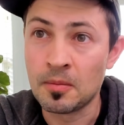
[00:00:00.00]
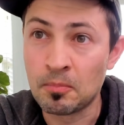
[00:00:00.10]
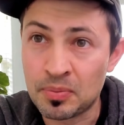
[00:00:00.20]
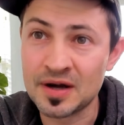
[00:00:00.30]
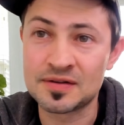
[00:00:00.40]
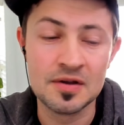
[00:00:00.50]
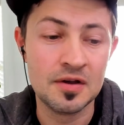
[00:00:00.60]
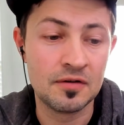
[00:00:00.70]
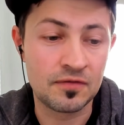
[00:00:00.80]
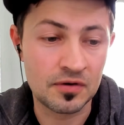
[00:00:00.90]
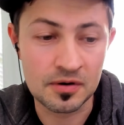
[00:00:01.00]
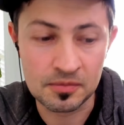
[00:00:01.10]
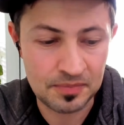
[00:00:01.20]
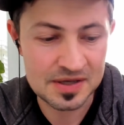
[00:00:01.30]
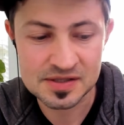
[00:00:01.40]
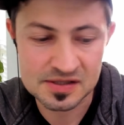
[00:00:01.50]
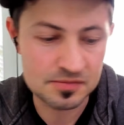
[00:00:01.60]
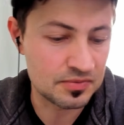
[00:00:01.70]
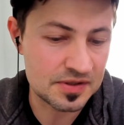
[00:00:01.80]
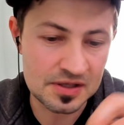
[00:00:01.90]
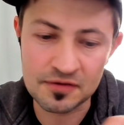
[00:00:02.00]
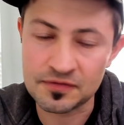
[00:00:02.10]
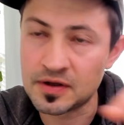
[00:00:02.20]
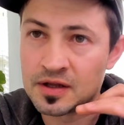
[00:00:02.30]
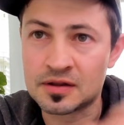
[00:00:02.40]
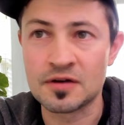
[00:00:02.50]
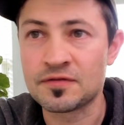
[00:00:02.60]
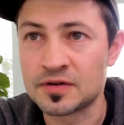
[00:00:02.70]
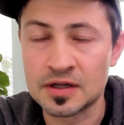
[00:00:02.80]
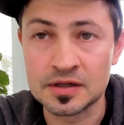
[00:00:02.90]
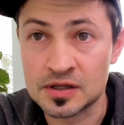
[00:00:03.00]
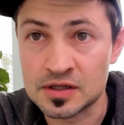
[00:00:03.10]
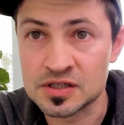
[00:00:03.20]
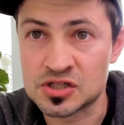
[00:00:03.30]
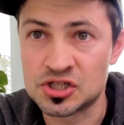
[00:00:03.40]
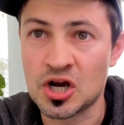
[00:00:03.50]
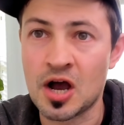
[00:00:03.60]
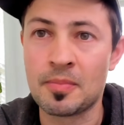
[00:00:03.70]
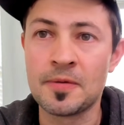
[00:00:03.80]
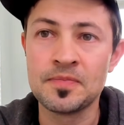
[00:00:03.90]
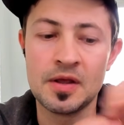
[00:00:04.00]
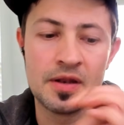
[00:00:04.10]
But for basic simple stuff, it definitely does the job.